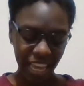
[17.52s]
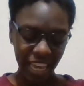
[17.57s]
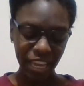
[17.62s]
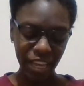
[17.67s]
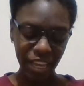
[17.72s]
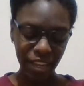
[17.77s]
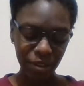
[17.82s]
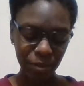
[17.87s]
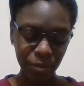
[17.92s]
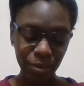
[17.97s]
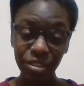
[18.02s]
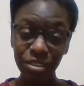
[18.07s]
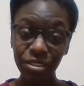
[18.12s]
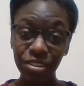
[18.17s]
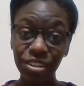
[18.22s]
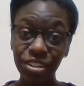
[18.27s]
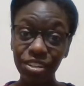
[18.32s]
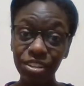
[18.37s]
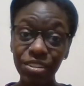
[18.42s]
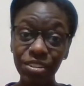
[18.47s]
And whether
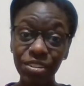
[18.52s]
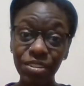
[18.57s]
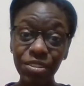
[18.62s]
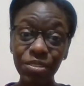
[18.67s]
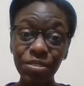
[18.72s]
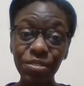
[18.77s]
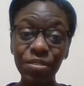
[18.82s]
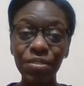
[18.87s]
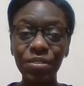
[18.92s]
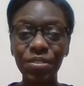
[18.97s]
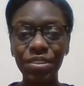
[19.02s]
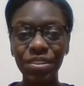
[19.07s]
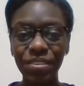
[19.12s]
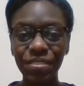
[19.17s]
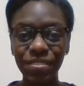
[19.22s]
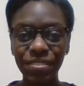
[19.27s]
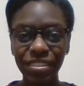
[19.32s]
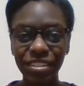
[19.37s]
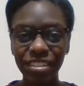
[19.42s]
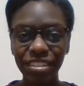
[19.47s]
you're a new or
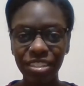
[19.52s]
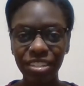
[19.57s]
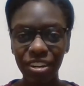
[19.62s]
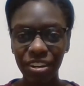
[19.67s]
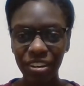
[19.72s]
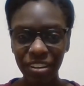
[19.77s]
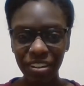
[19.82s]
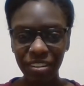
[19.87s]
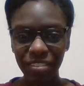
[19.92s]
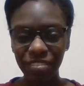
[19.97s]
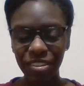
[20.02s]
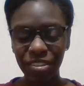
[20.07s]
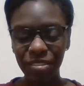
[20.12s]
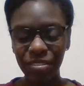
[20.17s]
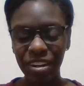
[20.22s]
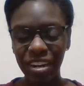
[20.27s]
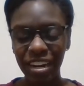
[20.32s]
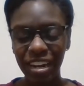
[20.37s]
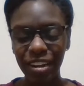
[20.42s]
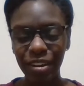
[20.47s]
a returning
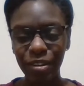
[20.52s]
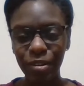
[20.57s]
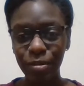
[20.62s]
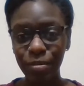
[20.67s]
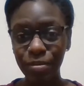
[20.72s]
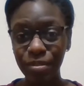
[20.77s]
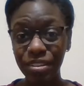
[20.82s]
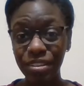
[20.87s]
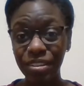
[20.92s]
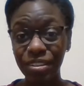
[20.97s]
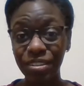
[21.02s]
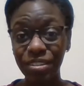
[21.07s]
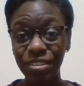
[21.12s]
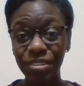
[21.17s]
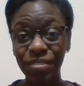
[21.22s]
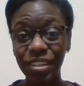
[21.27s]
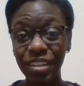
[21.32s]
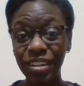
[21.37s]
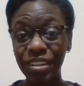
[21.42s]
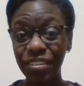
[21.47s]
viewer, I hope that you're
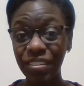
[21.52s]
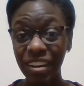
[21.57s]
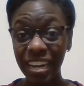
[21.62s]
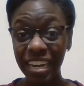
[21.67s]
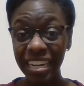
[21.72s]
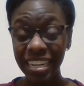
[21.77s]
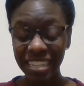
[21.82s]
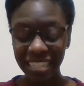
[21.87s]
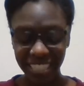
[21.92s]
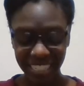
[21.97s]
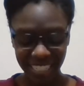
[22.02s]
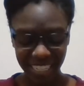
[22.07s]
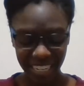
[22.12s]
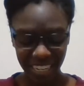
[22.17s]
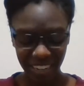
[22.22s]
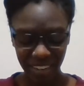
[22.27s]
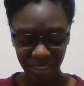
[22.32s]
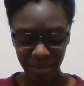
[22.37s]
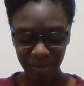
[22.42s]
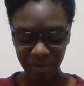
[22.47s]
doing great.
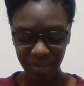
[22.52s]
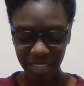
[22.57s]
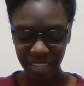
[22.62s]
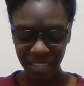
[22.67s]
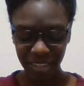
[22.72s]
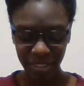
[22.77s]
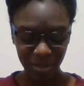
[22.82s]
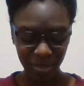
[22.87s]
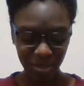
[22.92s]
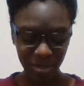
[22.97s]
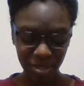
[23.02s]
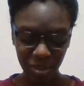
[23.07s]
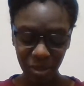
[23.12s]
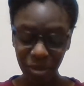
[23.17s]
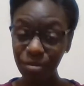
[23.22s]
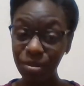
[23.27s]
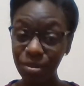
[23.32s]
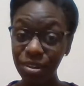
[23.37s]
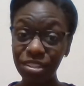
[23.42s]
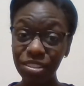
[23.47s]
Thank you
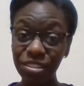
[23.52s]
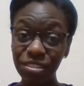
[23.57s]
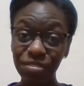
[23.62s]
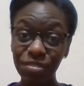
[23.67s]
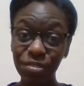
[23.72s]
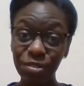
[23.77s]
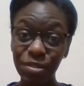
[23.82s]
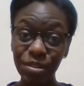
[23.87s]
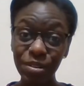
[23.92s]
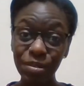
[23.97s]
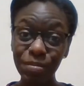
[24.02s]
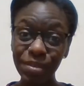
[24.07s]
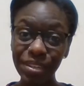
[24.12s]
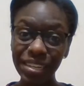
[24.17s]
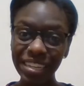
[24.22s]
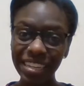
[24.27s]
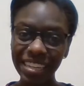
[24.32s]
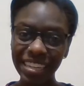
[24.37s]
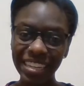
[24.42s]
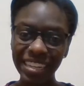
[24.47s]
so much for
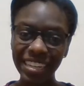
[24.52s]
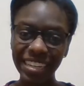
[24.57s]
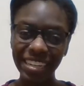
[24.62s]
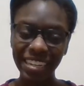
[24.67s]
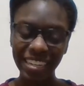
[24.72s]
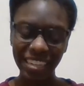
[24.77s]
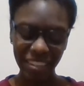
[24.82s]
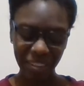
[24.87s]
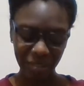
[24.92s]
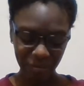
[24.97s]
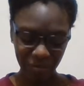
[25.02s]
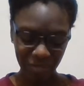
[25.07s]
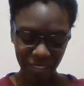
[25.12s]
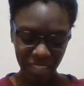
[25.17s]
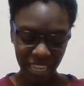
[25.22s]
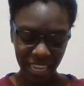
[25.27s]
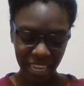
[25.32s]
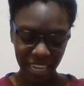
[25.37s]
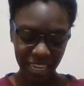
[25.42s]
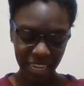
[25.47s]
being here
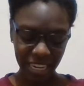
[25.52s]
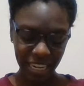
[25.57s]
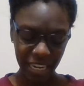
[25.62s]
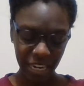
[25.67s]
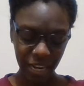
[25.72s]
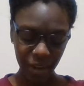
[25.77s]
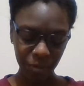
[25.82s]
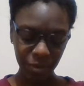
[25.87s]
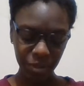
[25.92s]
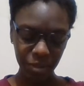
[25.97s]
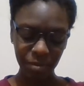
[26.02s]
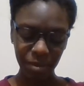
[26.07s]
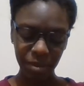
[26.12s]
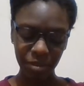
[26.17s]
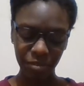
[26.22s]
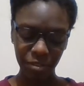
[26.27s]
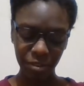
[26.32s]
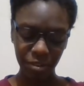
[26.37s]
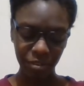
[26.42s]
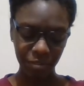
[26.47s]
and hanging out with me
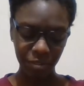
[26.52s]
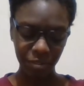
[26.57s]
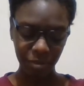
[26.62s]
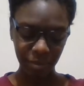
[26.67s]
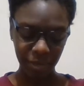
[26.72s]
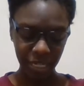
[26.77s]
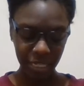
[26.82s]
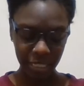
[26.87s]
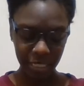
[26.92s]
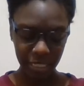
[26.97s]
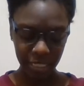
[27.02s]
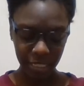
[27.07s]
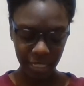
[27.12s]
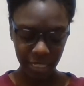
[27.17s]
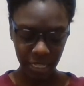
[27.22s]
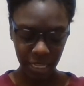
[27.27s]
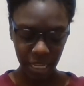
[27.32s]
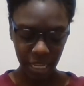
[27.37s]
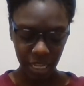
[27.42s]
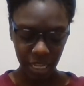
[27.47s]
for a few minutes.
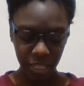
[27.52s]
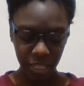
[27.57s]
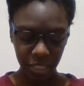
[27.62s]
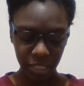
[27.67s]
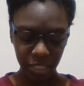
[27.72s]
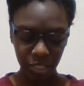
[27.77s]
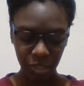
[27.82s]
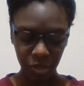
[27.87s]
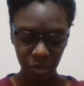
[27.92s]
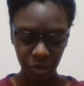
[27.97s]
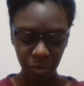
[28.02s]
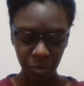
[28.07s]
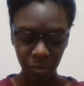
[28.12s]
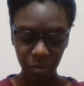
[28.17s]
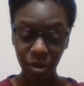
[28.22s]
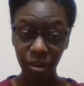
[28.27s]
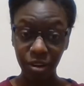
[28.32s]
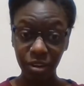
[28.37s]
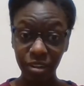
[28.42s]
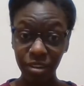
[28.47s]
So
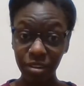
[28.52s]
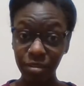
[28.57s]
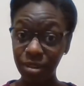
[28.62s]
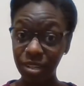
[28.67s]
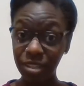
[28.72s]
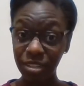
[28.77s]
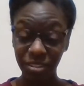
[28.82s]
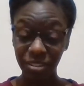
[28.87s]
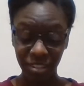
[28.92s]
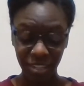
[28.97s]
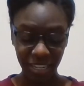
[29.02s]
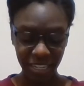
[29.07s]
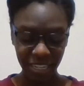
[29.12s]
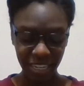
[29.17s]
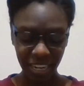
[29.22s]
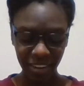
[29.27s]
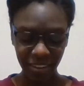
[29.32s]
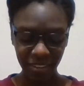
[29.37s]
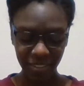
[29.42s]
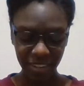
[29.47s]
pardon my looking
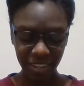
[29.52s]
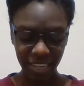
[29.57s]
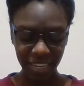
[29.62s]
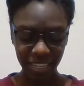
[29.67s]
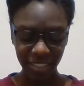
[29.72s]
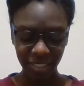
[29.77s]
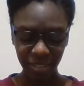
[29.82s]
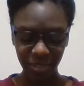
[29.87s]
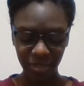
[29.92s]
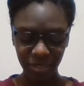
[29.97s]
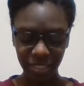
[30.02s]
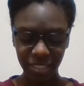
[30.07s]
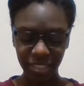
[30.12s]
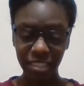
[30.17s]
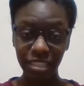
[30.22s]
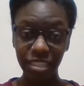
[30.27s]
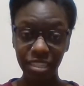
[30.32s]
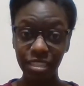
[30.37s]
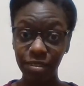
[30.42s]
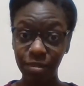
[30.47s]
down. As you can
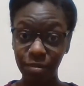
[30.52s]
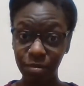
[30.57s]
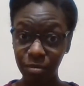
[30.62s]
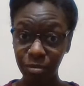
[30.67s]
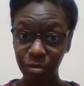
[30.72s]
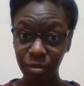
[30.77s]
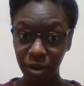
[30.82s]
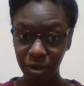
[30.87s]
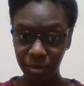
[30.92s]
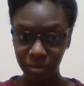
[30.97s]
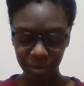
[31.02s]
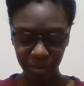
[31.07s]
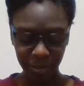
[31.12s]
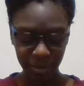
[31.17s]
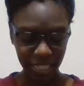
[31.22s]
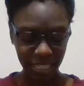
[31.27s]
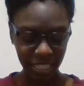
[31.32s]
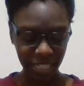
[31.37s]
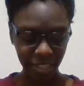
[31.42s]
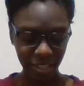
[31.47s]
see and
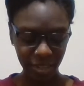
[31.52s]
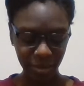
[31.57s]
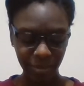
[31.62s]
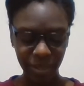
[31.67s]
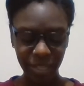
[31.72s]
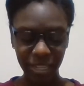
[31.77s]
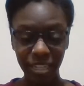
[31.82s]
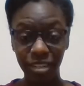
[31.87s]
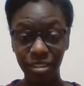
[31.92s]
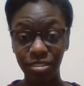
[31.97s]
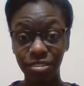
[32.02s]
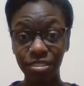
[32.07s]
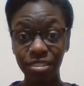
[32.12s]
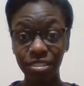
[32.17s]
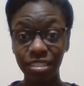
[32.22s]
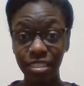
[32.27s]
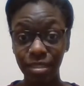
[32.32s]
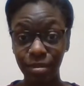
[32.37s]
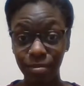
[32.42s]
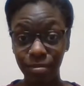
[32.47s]
probably hear my
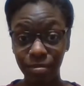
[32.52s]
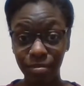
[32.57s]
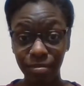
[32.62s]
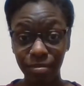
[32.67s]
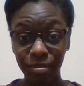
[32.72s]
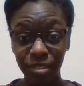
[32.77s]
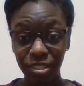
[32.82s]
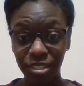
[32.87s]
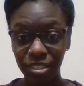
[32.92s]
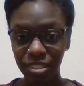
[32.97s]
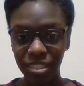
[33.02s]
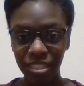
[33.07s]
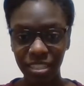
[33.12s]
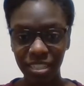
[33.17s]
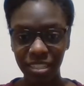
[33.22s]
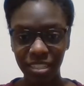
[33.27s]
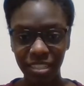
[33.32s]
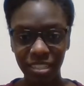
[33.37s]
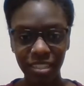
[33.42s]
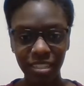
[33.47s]
needles, I'm just
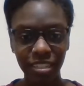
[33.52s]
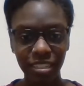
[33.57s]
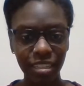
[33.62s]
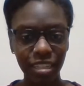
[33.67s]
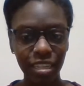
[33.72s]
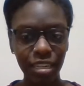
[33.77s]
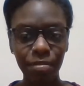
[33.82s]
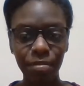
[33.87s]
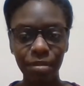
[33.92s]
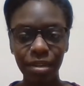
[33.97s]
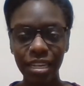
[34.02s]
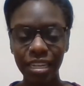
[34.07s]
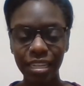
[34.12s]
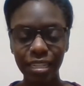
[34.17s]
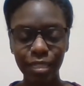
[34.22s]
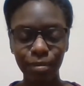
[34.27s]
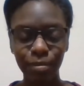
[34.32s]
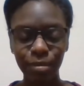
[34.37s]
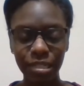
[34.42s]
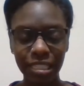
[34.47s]
gonna keep my
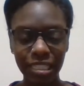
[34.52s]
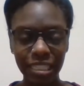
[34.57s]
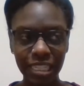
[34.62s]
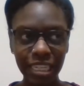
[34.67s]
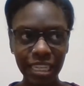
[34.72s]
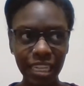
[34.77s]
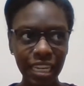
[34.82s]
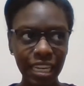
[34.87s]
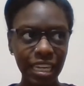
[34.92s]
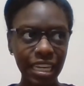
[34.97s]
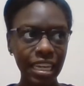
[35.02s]
hands busy